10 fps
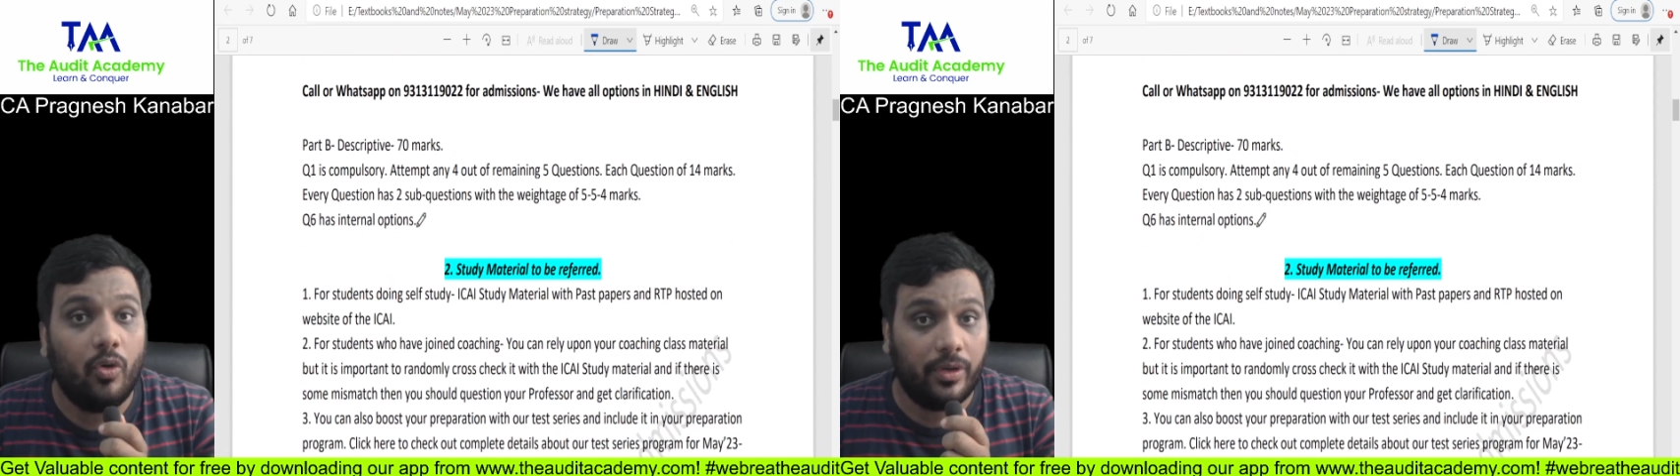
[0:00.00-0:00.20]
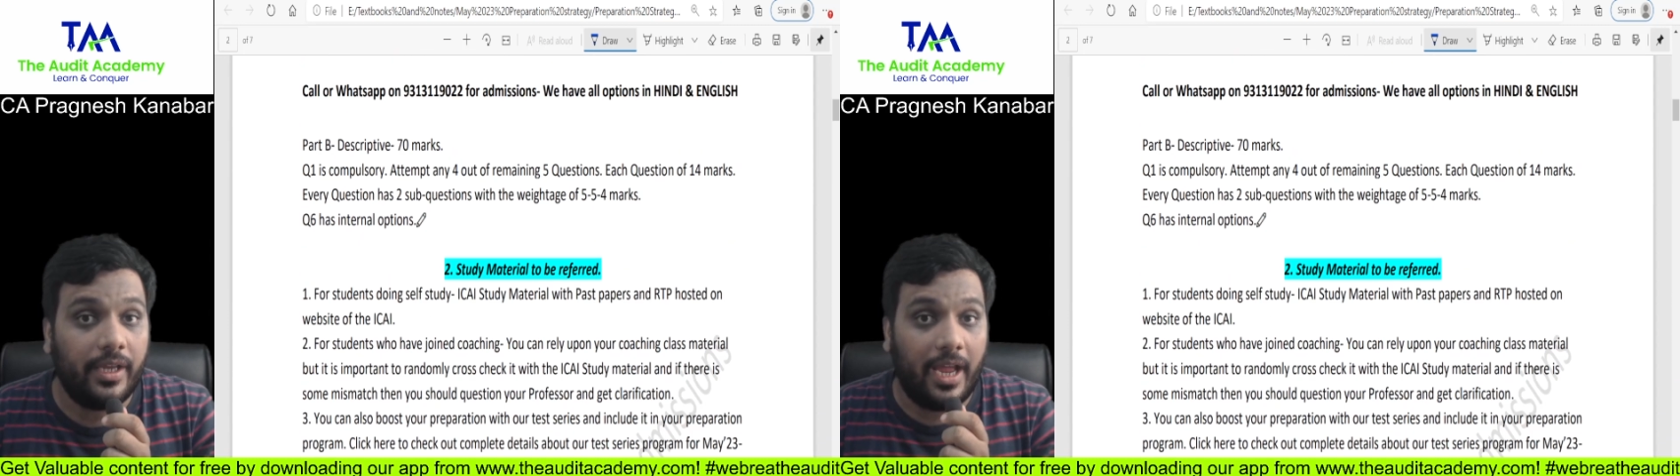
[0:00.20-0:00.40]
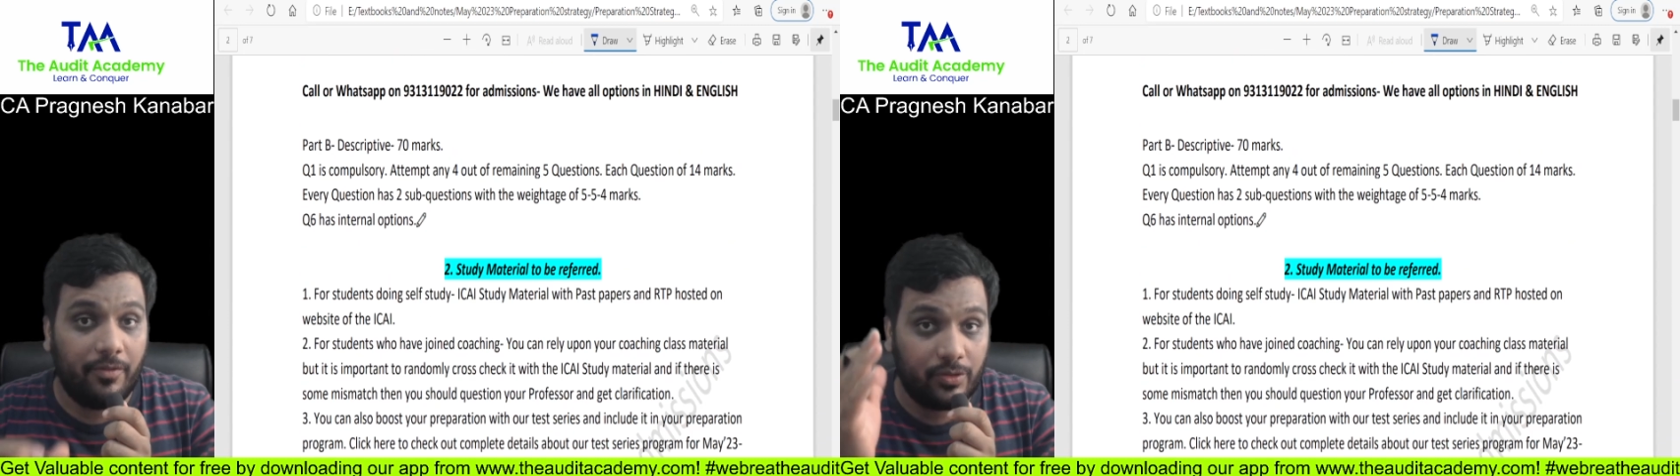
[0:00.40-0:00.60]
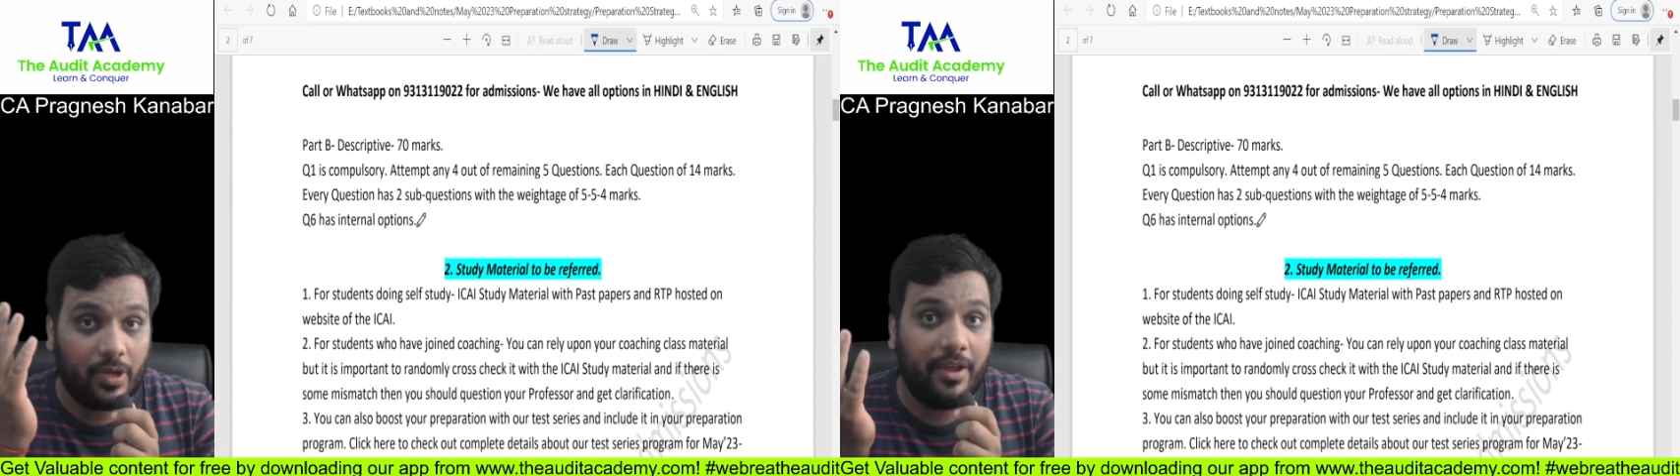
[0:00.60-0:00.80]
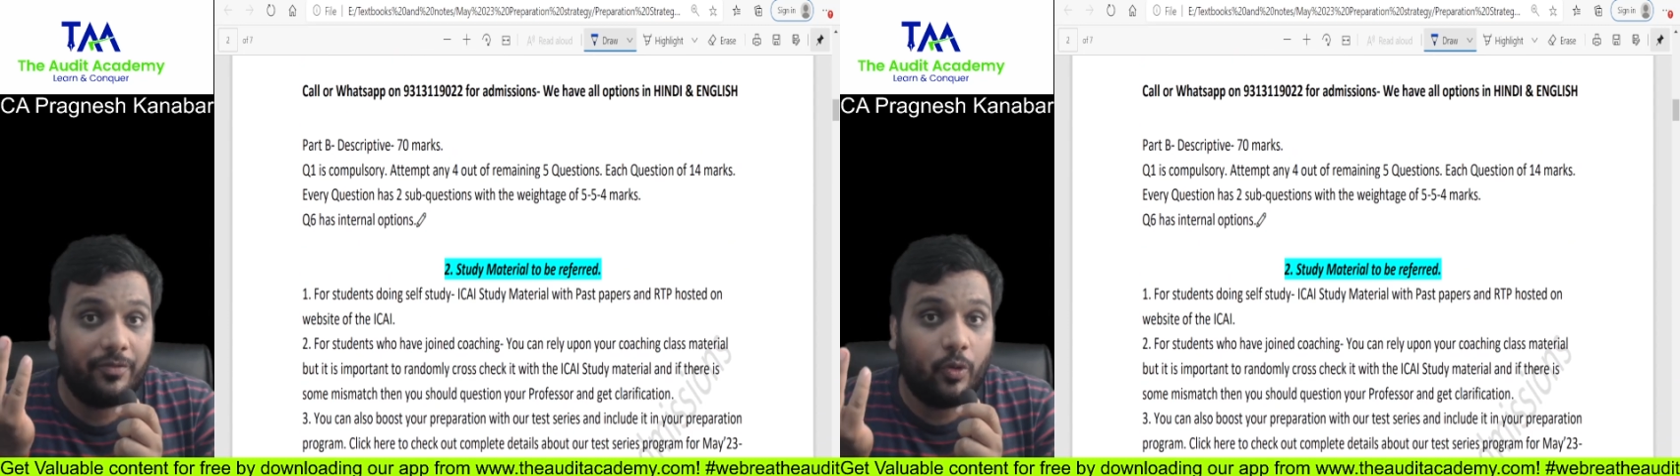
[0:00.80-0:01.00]
okay,
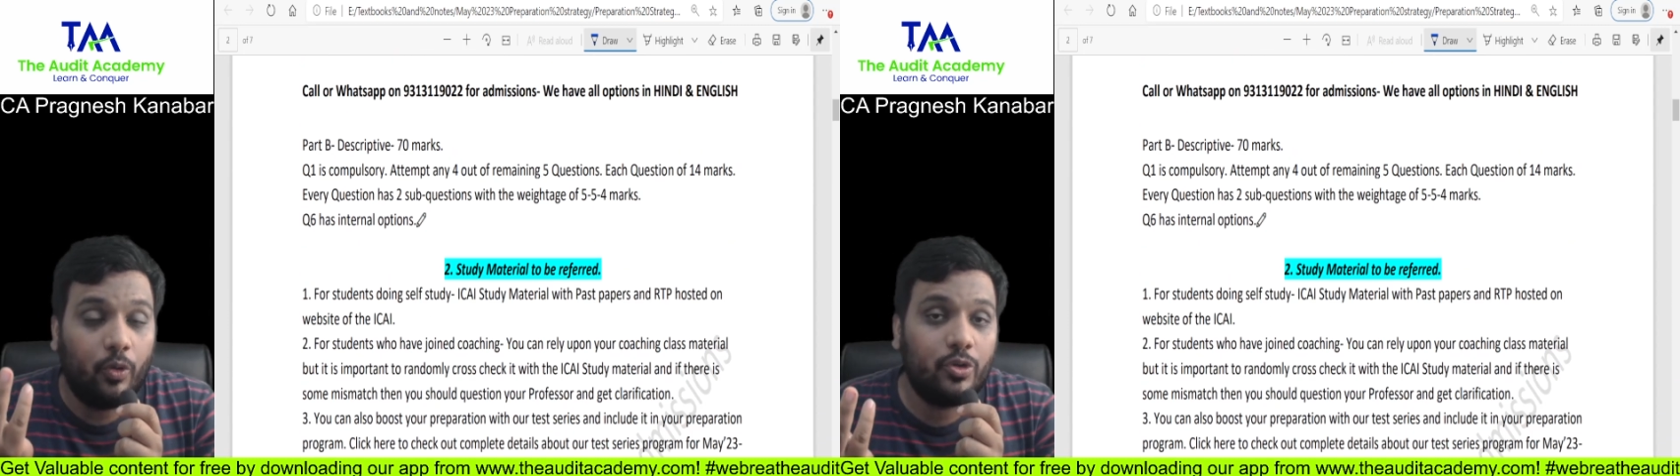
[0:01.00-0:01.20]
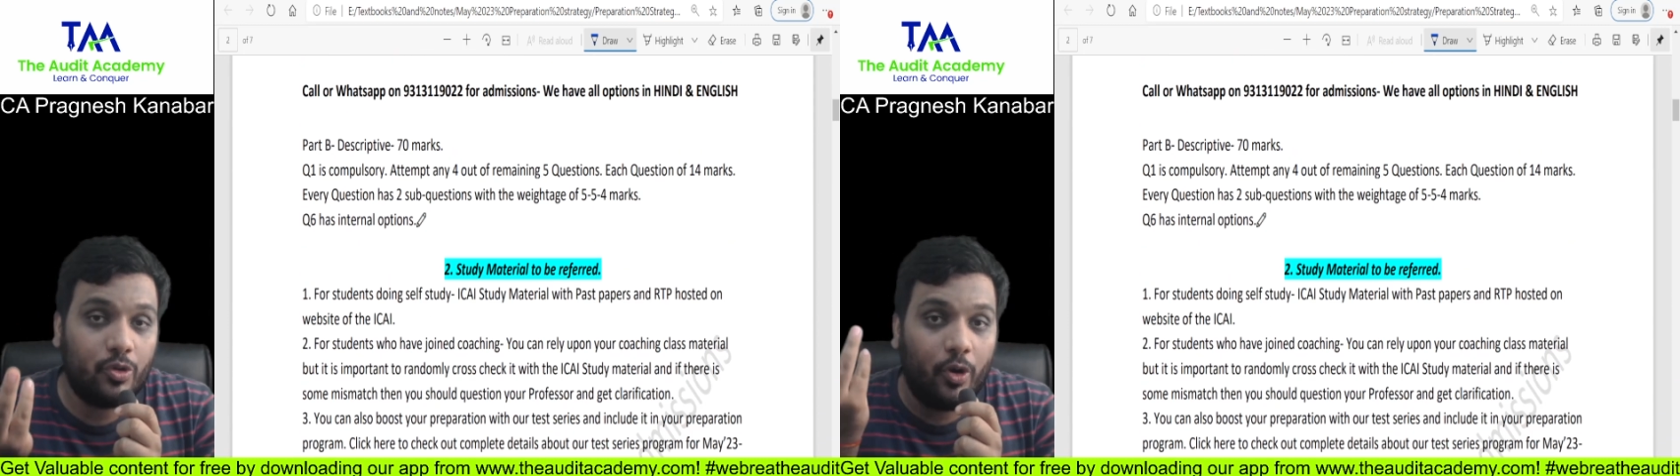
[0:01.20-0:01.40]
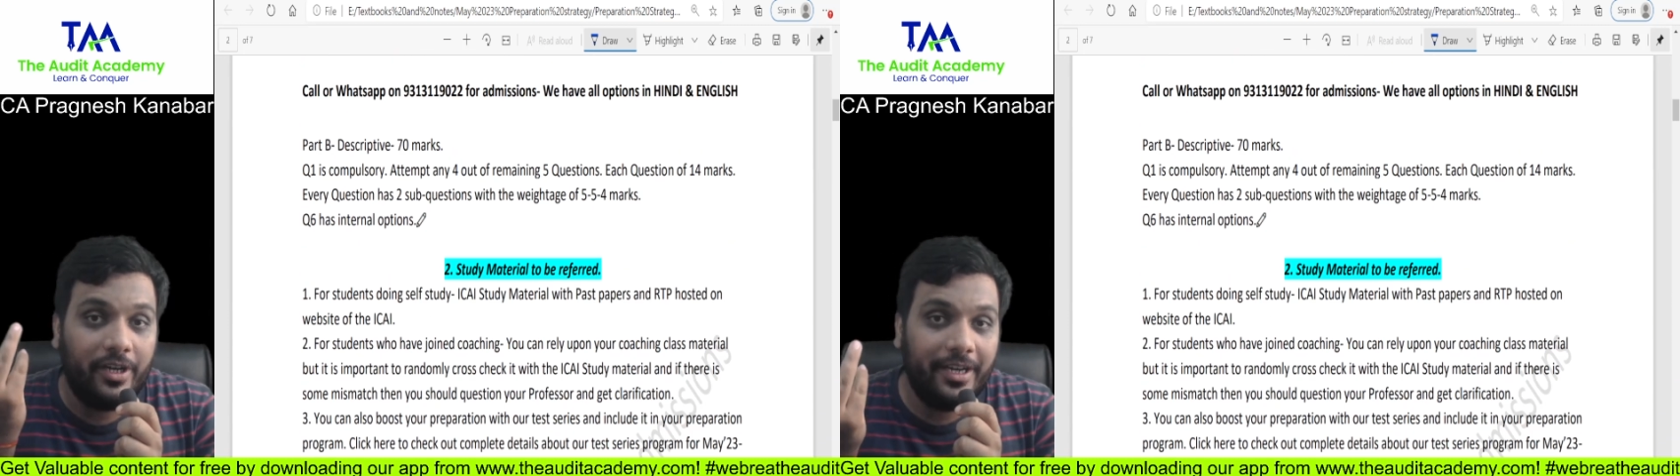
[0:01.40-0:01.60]
I've posted all